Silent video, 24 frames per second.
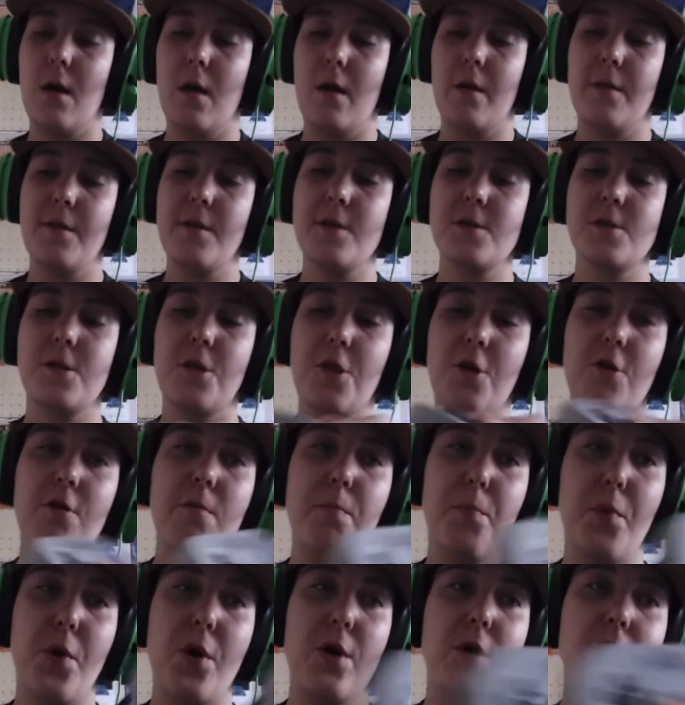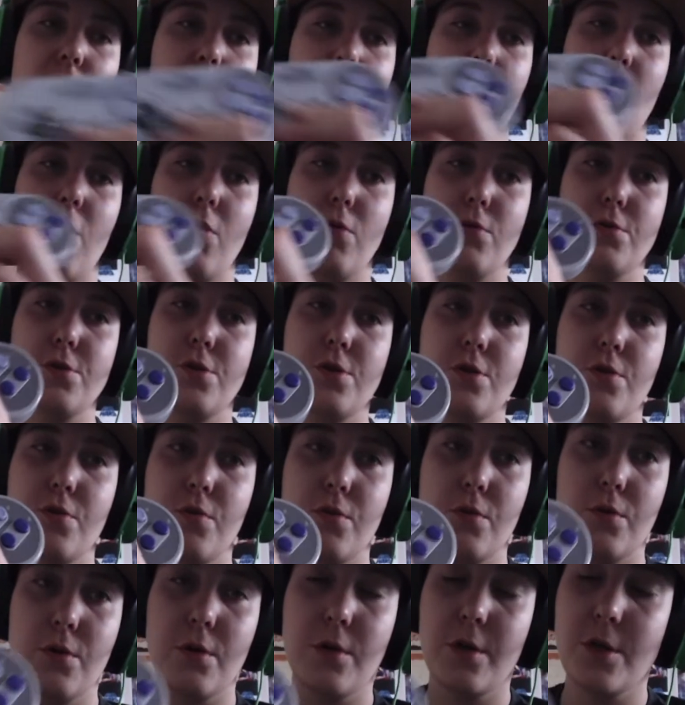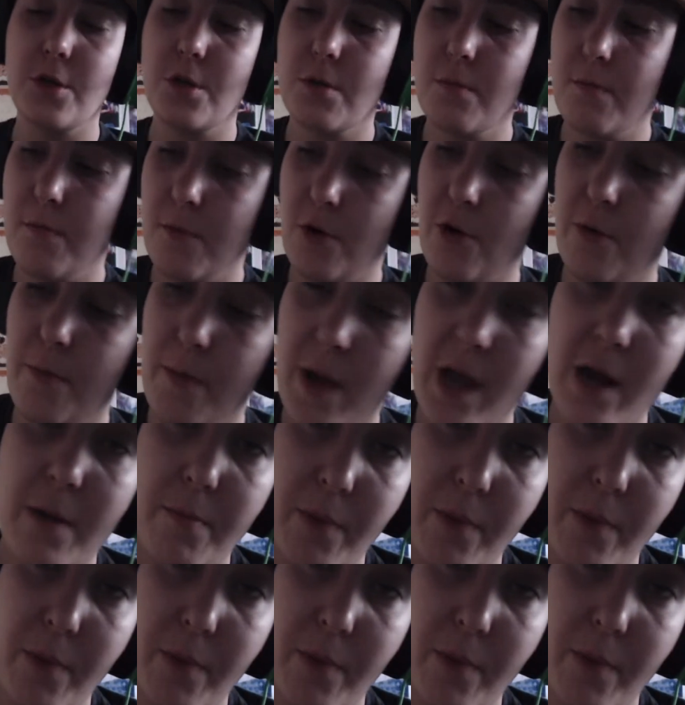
This third-party old school, or made